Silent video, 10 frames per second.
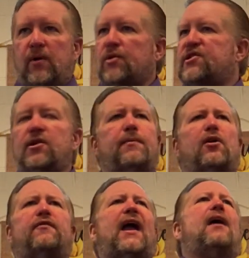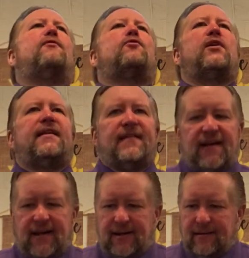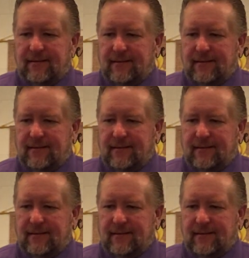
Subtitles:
We are still part of everything.